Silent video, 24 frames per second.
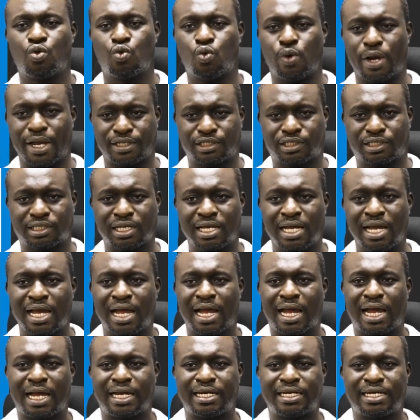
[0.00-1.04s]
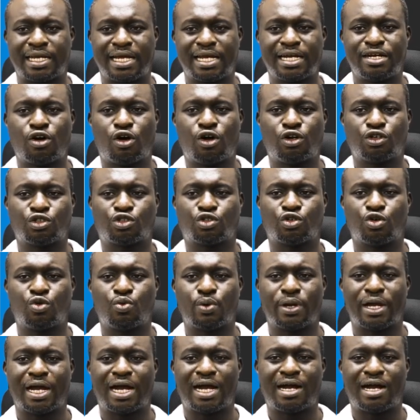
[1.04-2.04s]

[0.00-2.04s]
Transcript: waste. And then also we